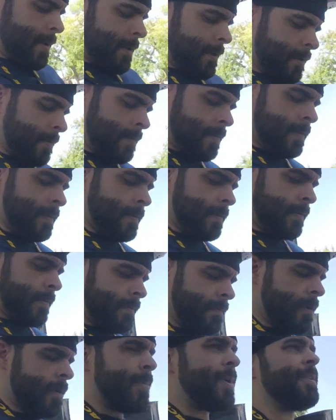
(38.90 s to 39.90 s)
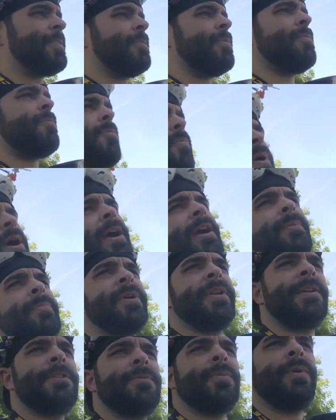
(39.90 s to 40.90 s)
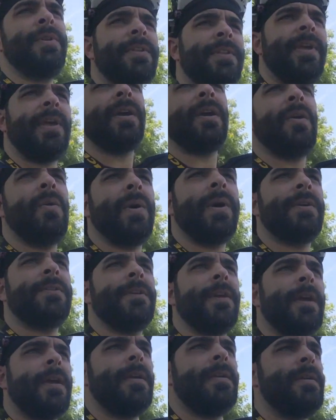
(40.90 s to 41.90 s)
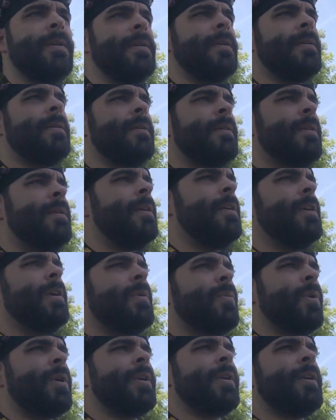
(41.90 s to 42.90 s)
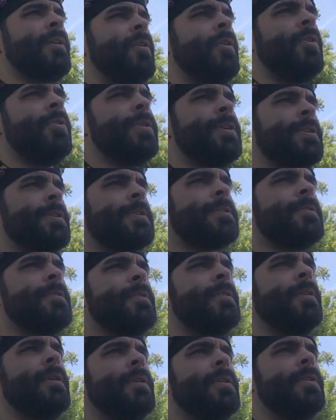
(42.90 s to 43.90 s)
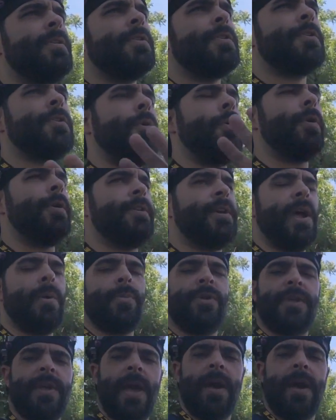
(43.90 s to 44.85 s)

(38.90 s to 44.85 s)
So we're about to rub a pack, but I just wanted to take a quick second here. We're going to call this Story Time with